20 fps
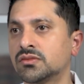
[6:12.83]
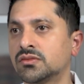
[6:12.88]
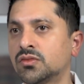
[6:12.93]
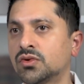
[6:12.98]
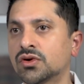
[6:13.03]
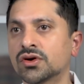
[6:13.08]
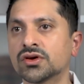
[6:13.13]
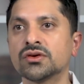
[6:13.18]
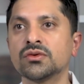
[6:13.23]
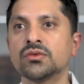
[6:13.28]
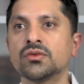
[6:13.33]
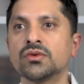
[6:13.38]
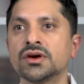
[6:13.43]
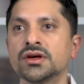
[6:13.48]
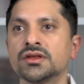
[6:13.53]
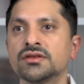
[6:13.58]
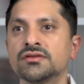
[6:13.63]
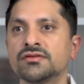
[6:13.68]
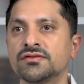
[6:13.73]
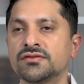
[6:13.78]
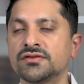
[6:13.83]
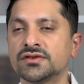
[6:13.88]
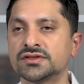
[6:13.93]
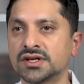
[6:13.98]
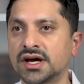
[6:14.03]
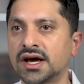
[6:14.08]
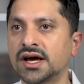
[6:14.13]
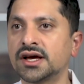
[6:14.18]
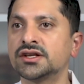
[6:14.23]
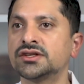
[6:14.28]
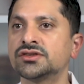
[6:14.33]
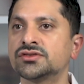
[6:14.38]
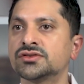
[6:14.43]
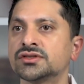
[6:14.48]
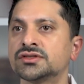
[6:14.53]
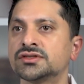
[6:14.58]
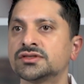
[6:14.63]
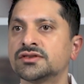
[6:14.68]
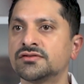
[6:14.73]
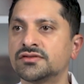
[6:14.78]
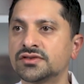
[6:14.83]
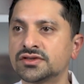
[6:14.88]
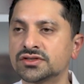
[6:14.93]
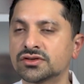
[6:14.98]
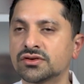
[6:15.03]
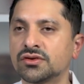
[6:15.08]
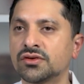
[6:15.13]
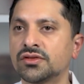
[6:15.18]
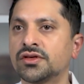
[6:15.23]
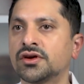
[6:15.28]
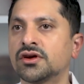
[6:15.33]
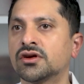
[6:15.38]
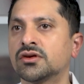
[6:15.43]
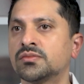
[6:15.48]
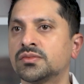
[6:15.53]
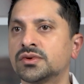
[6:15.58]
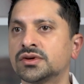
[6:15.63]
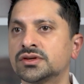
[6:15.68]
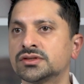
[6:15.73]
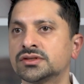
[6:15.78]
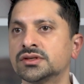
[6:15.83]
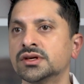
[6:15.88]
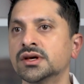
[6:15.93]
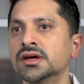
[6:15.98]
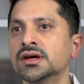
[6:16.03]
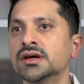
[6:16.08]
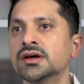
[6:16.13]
working with physiatrists and physical therapists,